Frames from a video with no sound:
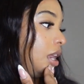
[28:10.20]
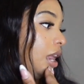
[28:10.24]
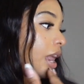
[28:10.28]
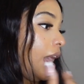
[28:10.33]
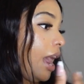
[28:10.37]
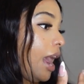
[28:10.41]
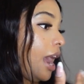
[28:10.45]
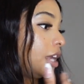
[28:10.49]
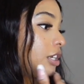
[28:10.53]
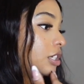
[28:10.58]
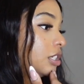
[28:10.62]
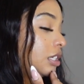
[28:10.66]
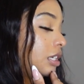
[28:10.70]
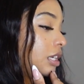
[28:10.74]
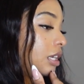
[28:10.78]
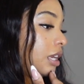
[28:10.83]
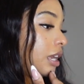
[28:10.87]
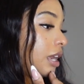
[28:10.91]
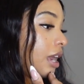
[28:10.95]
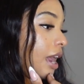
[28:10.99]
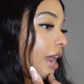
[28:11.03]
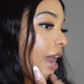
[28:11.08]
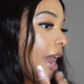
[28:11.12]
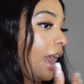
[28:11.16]
it
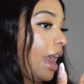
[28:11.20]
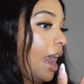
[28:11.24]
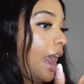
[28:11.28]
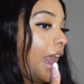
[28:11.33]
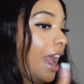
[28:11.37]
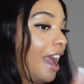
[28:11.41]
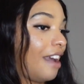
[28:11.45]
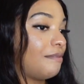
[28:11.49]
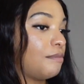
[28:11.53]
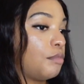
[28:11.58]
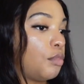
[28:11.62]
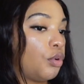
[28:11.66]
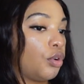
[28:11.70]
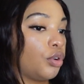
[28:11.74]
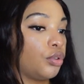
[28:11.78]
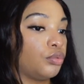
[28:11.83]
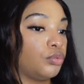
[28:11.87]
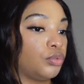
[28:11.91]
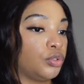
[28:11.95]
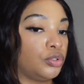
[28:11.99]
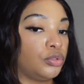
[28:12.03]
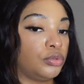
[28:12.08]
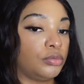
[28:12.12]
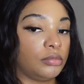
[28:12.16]
actually, I have more
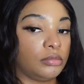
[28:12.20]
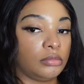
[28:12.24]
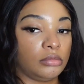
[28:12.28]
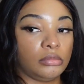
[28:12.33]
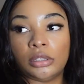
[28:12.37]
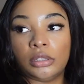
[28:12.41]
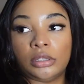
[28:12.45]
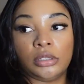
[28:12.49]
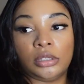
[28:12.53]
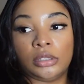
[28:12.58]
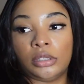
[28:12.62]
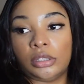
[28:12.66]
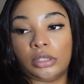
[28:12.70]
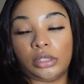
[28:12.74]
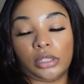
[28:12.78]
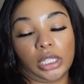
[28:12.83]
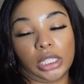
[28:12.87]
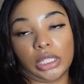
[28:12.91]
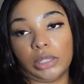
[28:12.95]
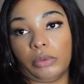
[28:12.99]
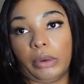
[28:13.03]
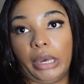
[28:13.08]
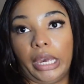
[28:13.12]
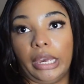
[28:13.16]
room
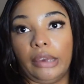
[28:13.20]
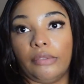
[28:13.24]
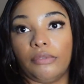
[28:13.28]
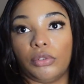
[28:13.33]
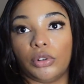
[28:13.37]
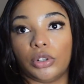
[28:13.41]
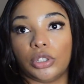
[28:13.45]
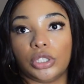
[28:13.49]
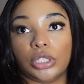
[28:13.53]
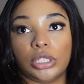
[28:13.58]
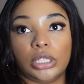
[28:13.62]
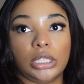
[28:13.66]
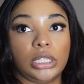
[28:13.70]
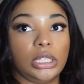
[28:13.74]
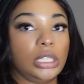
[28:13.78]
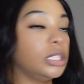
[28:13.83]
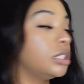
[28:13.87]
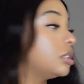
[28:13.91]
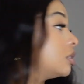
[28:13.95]
this way unfortunately